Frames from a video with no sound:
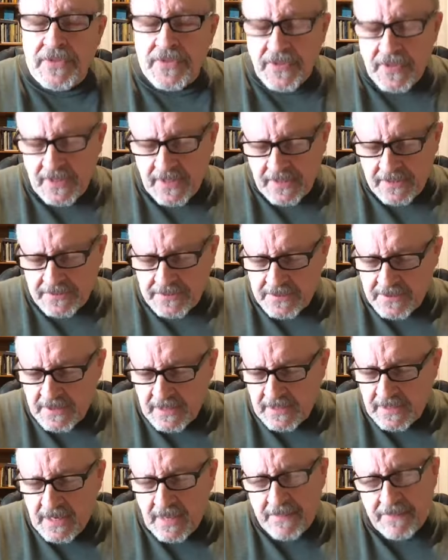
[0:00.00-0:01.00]
the things,
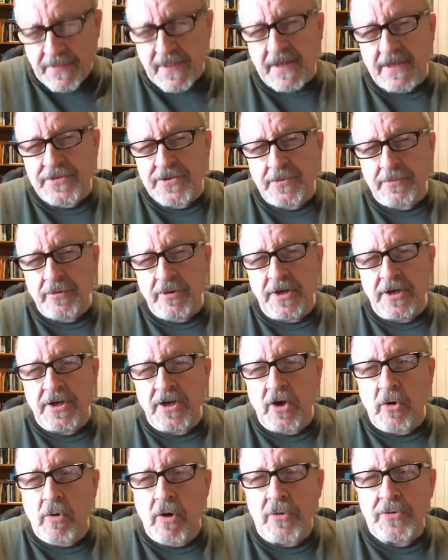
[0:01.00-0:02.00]
and I think it's a really
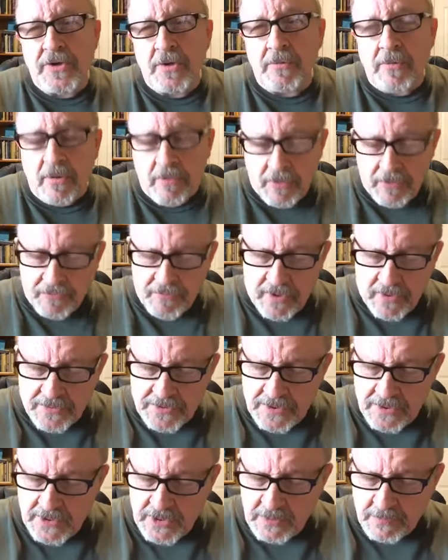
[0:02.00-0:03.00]
good quote that Rowan throws
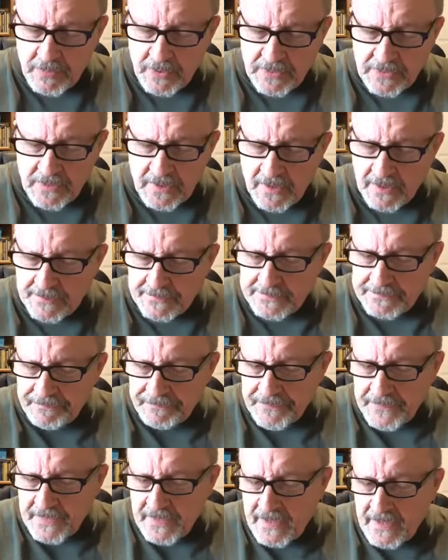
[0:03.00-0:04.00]
in his book there.
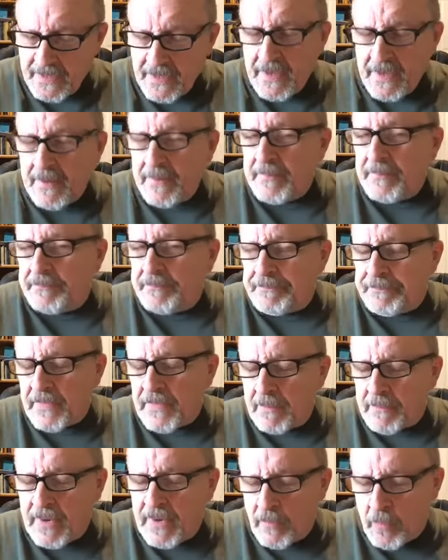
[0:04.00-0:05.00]

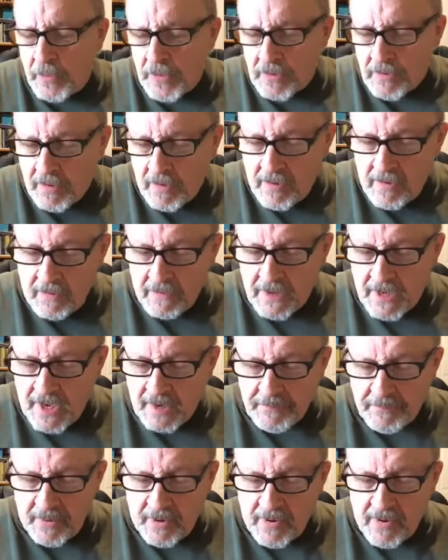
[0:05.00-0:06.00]
But we are all
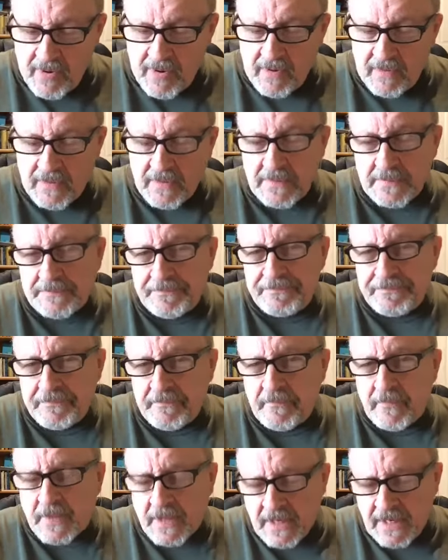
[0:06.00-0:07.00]
like Paul
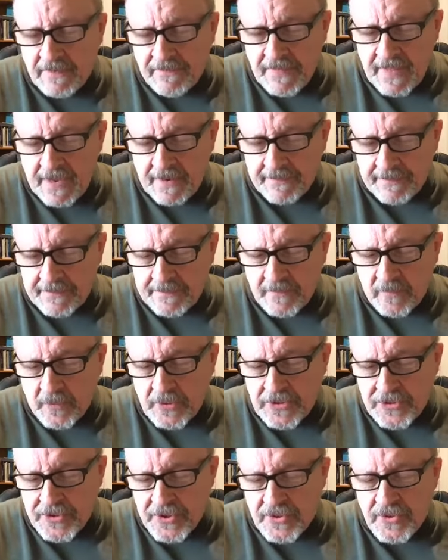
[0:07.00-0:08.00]
in that
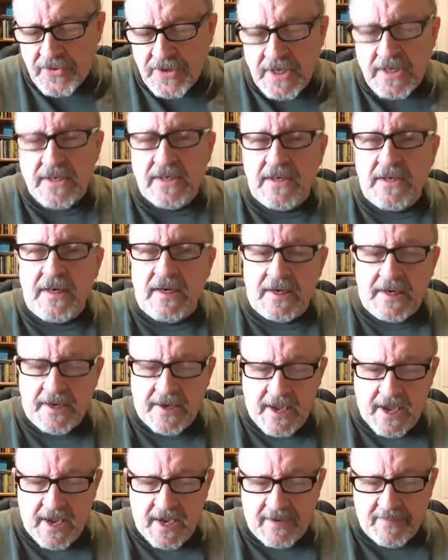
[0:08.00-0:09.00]
we do need to
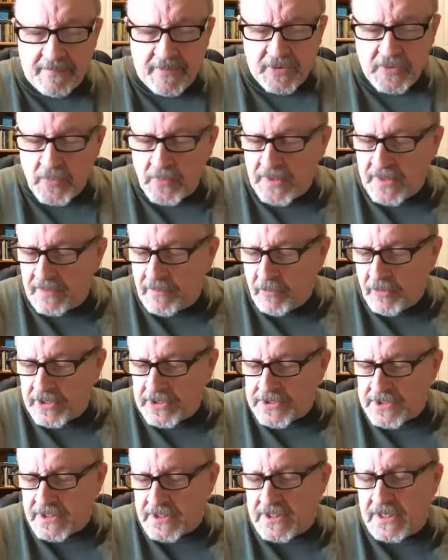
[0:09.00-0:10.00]
delineate between what
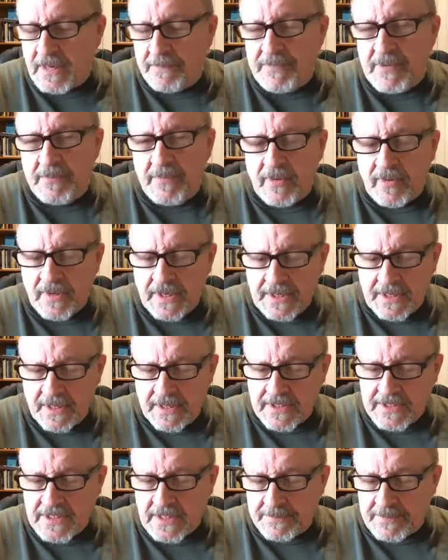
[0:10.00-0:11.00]
is acceptable and
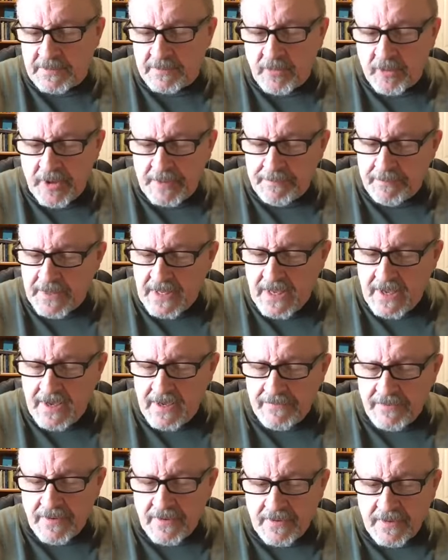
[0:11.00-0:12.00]
unacceptable
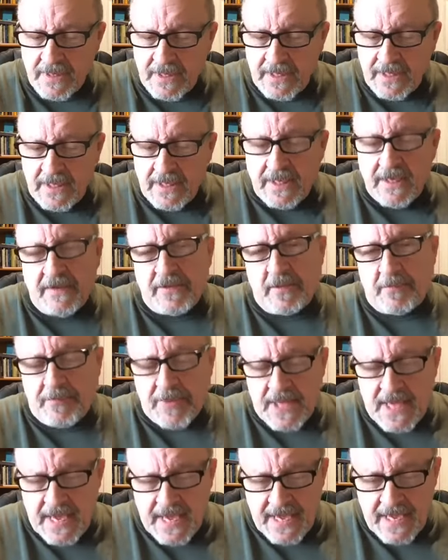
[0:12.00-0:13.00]
behavior, and the
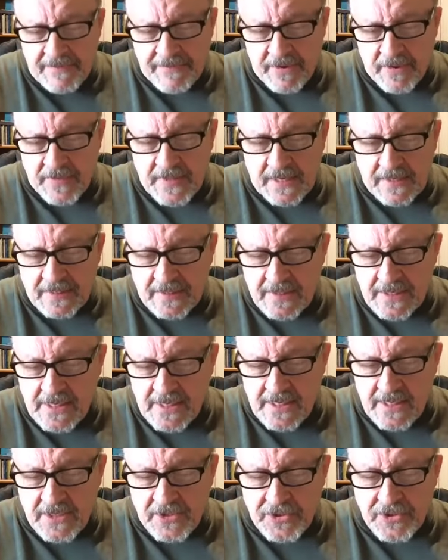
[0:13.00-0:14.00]
behavior that
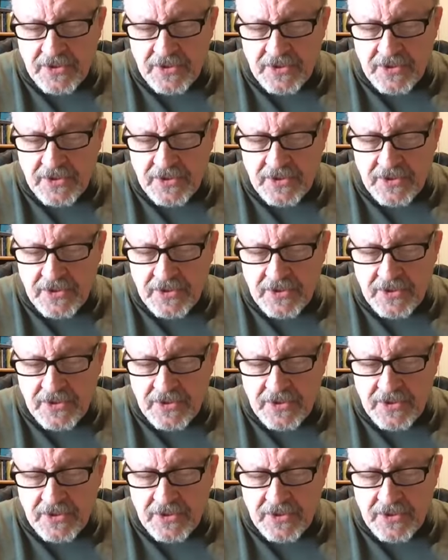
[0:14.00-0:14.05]
leads